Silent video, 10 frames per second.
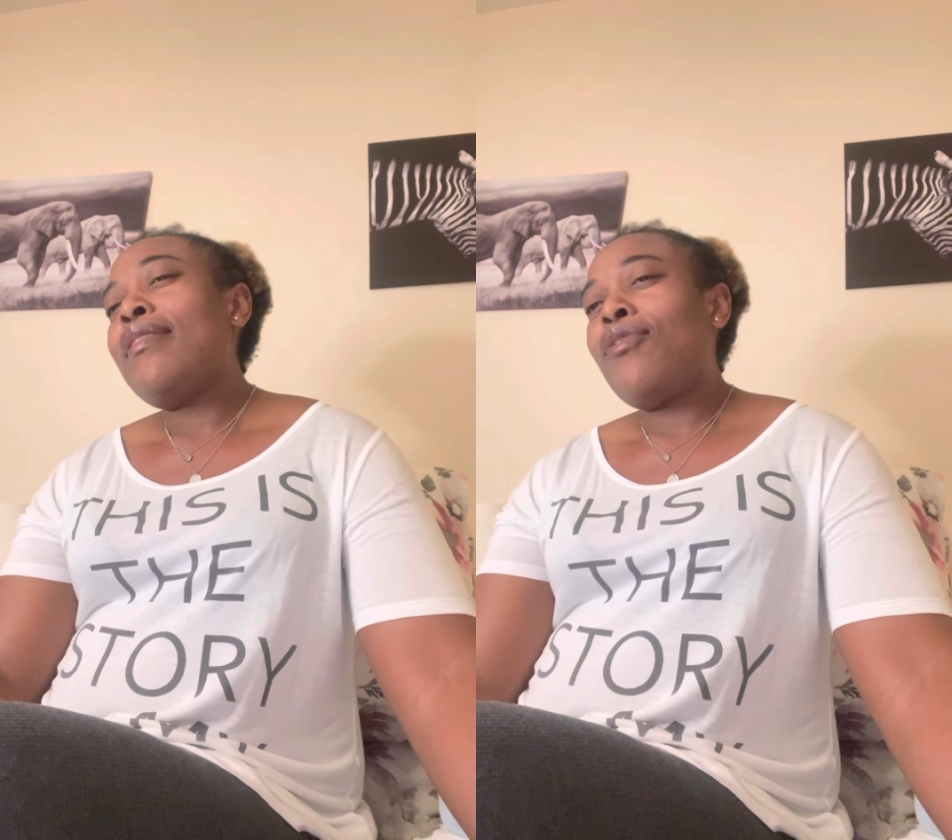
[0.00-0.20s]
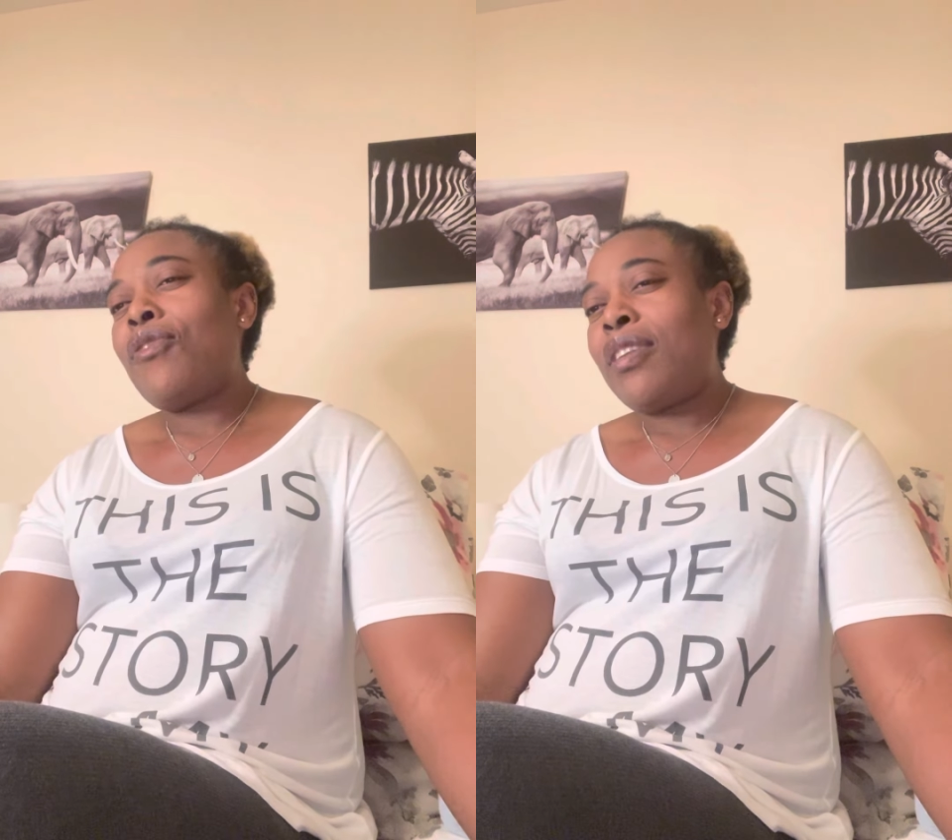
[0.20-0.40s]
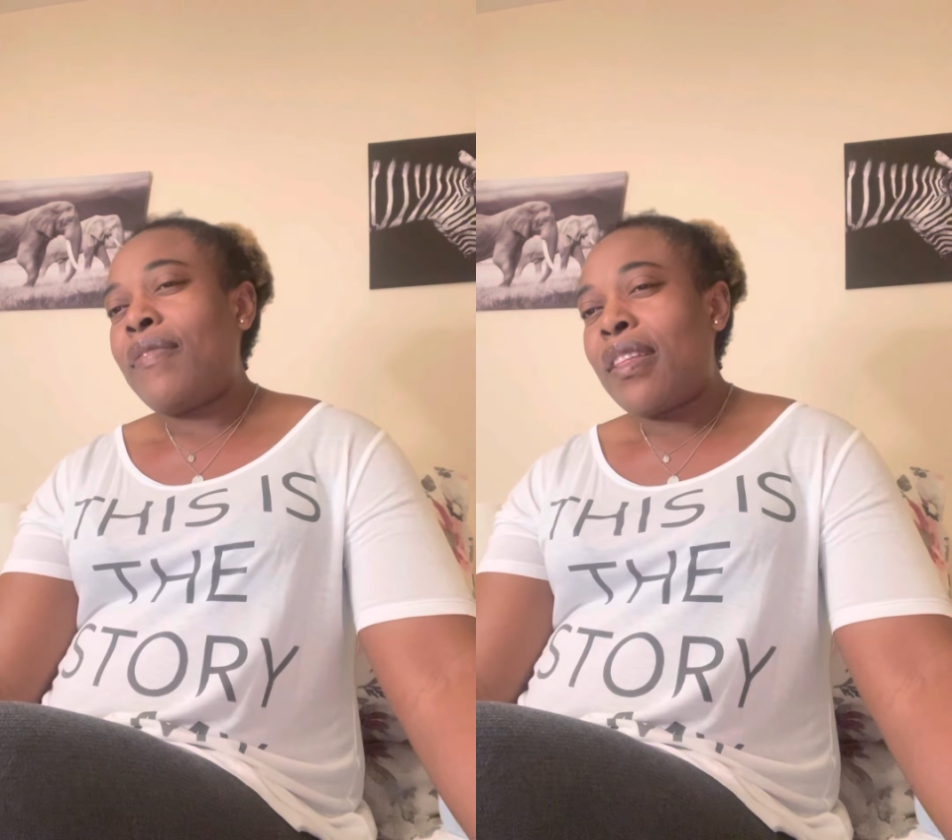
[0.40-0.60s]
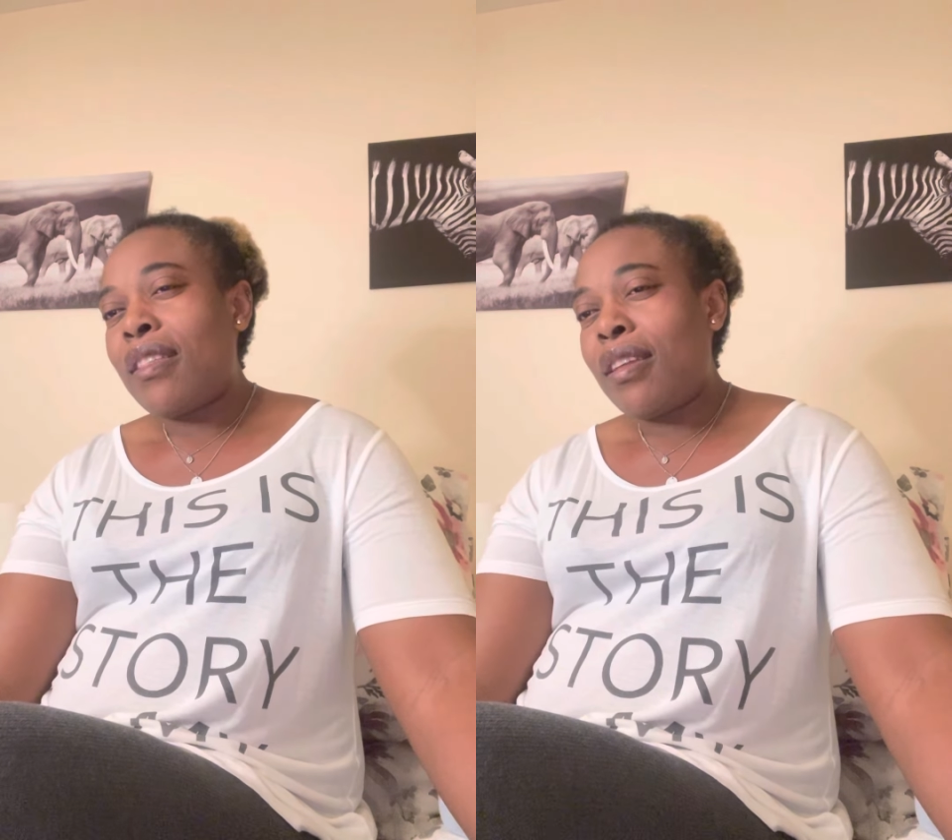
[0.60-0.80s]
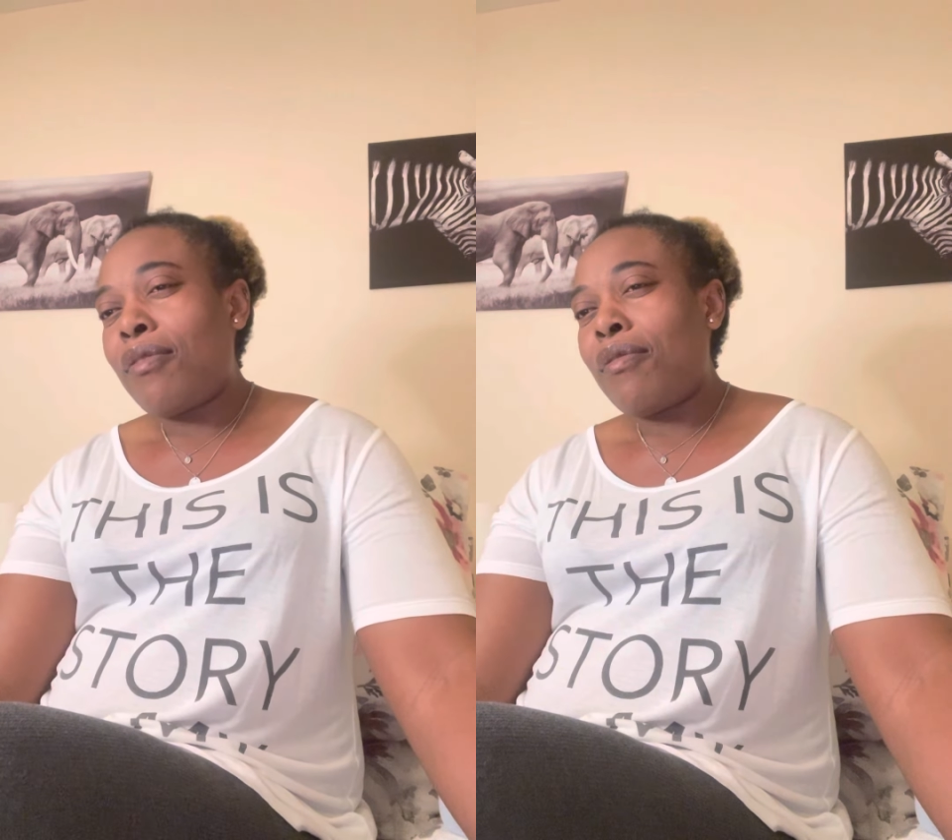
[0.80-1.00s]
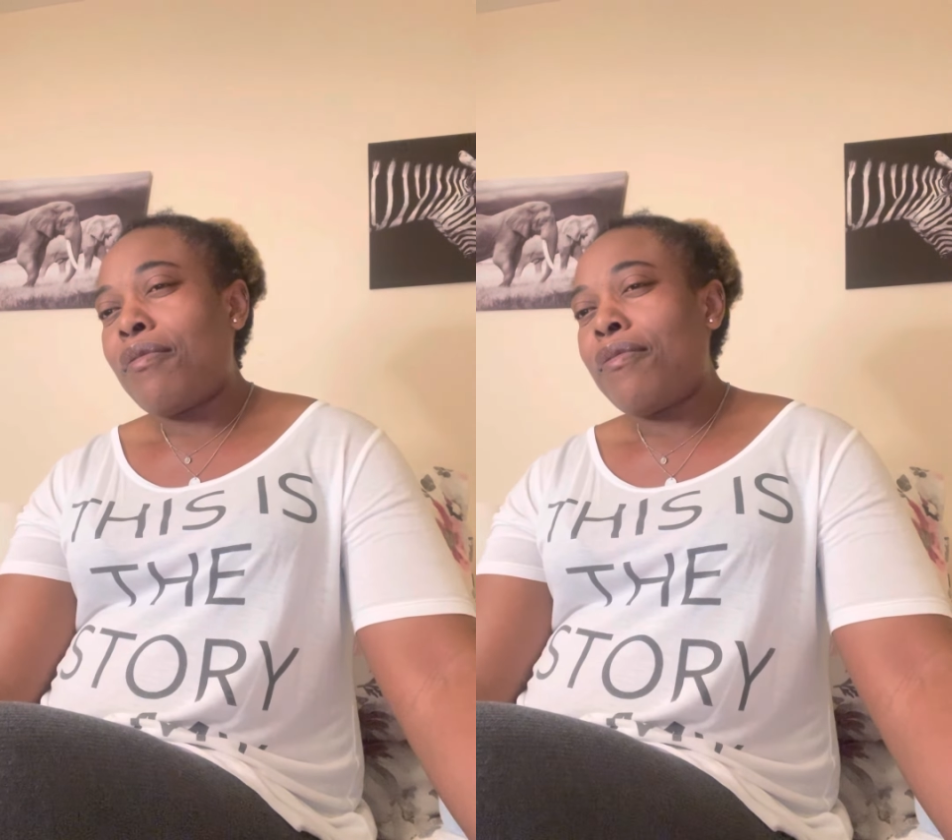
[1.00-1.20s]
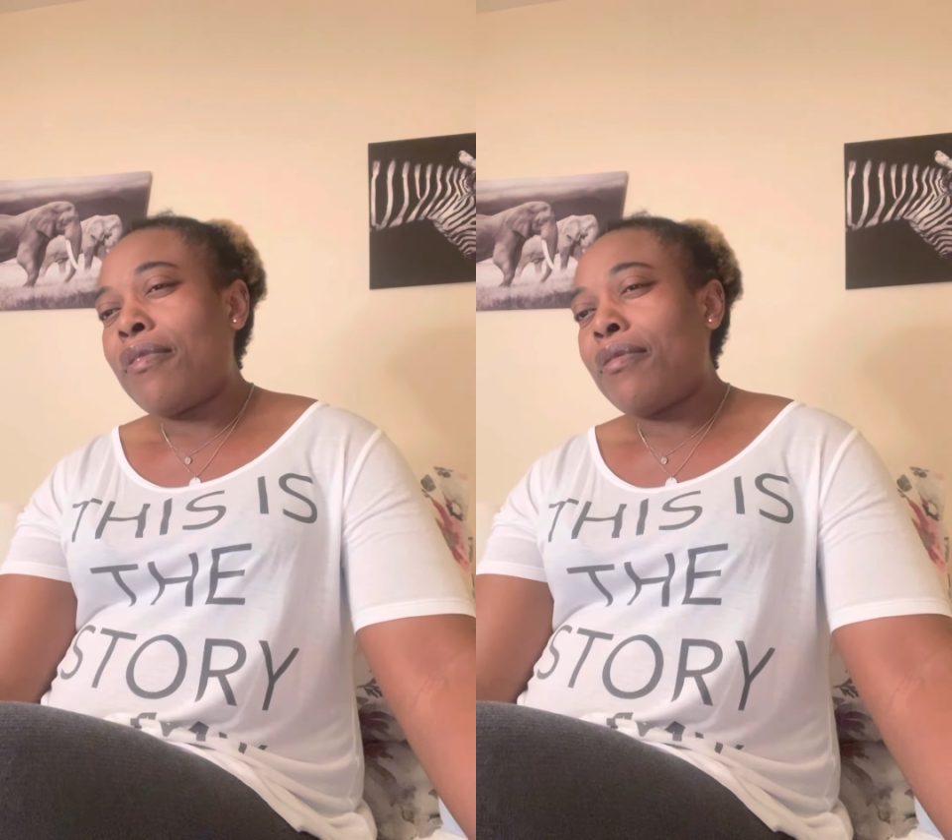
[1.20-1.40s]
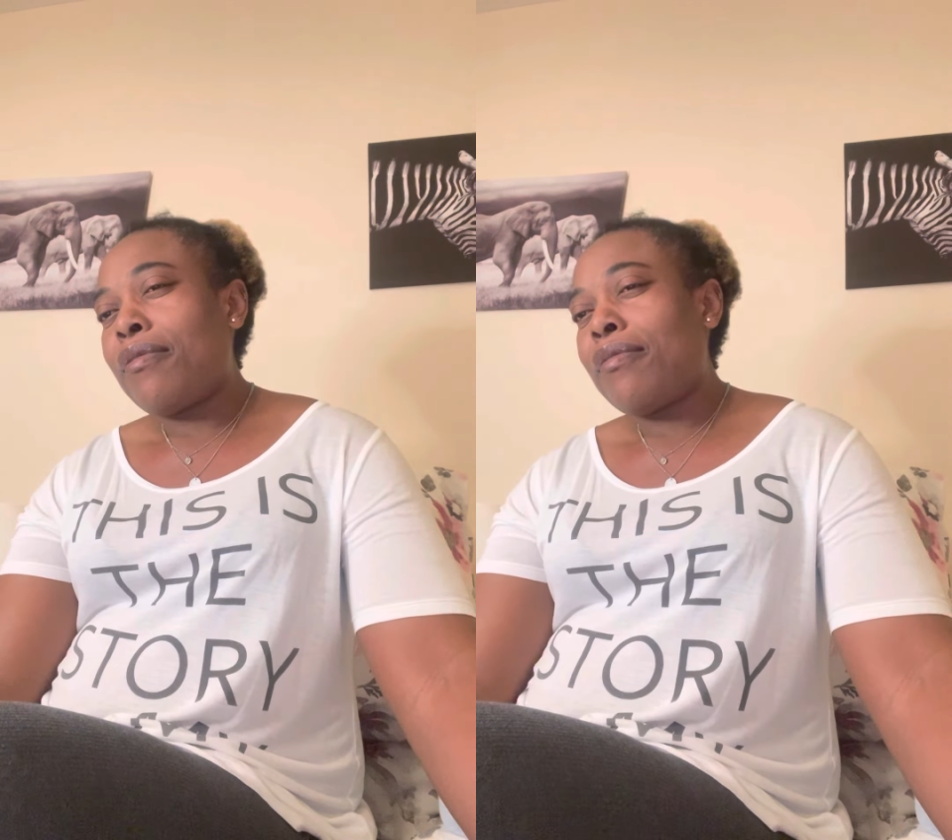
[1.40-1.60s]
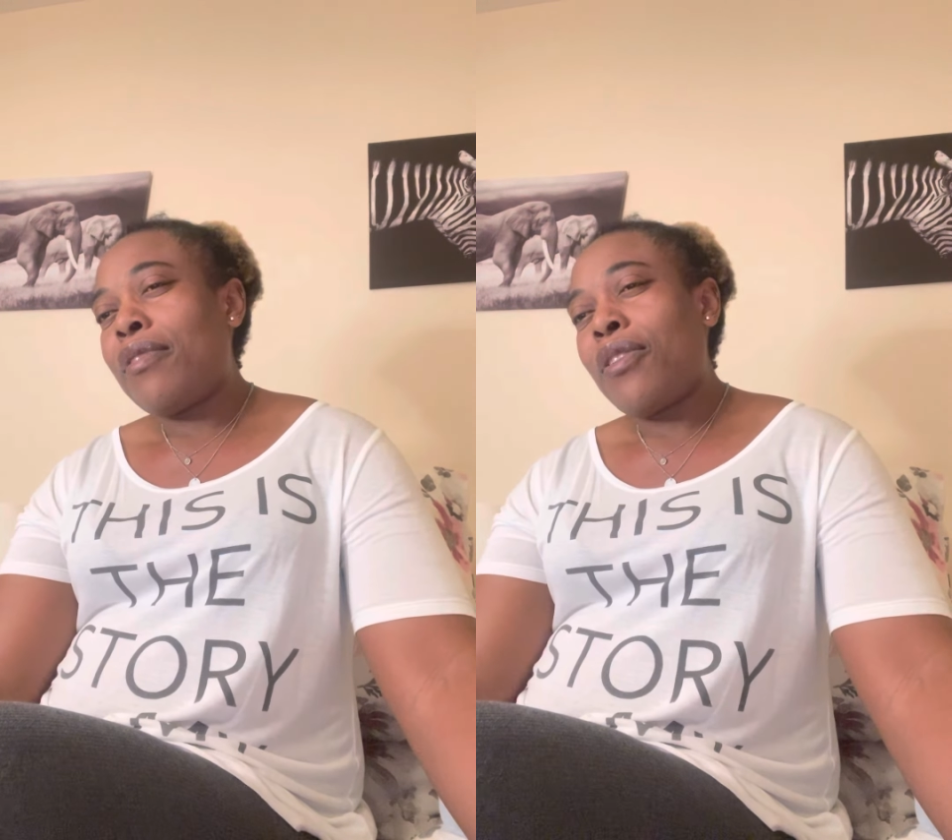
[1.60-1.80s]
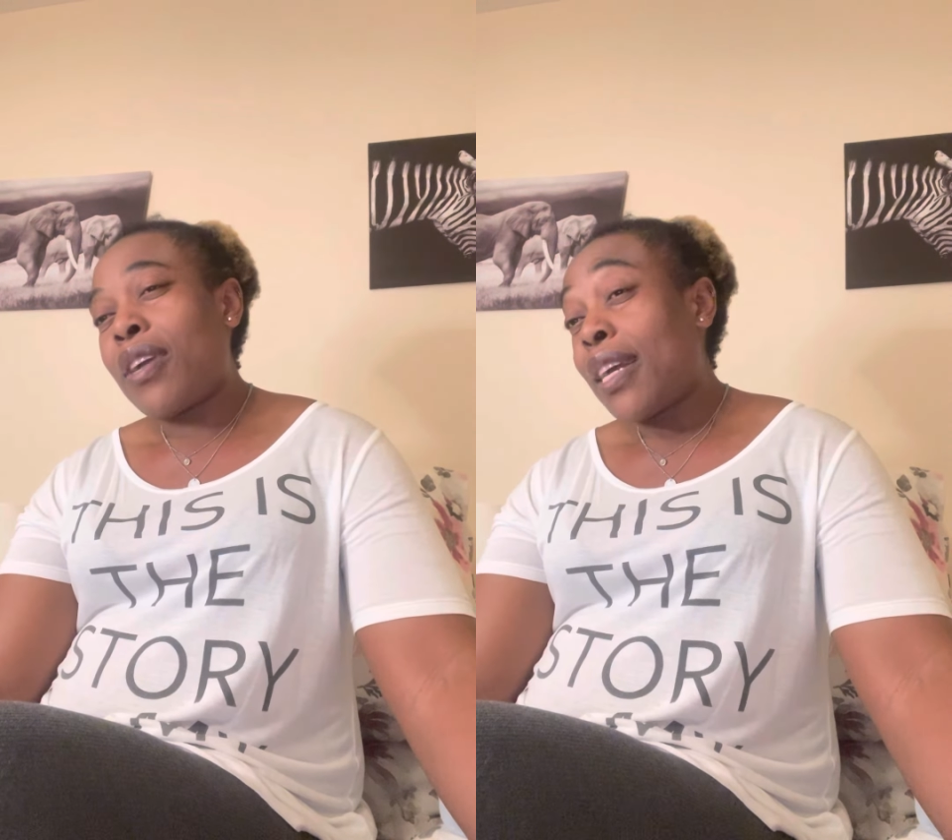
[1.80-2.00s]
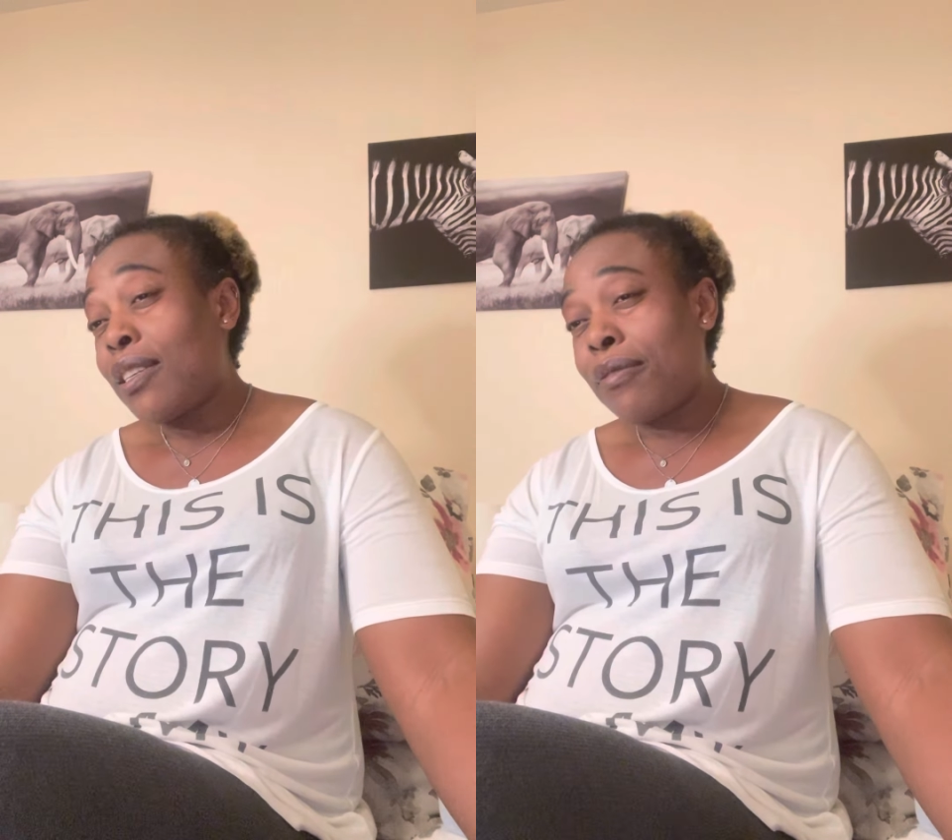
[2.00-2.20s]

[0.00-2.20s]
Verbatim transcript: don't even think of uh, relocating